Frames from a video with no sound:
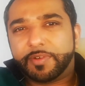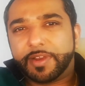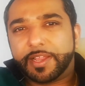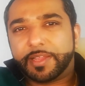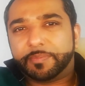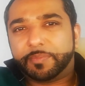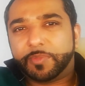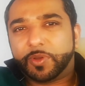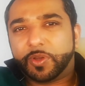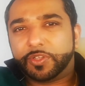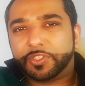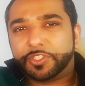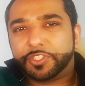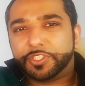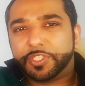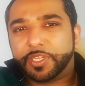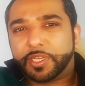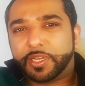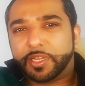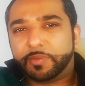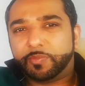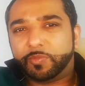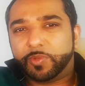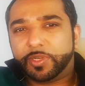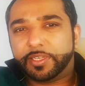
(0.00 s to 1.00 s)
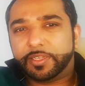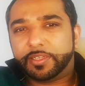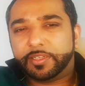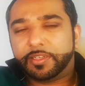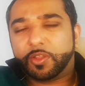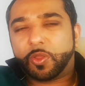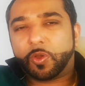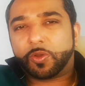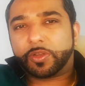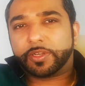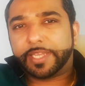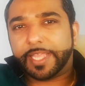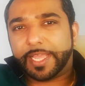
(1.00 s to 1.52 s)
around March time, when
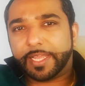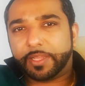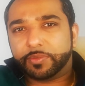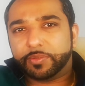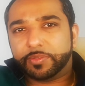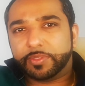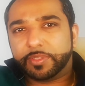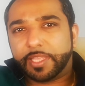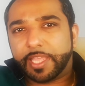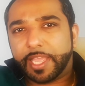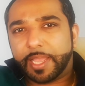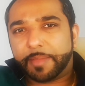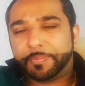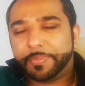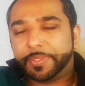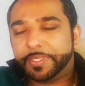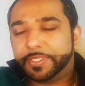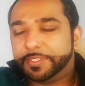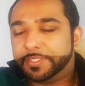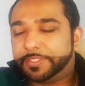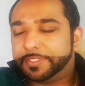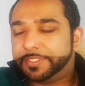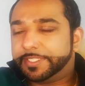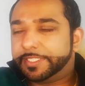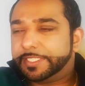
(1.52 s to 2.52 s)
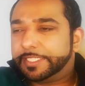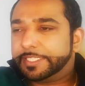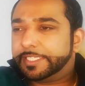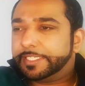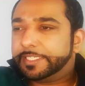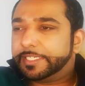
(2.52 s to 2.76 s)
lockdown happened,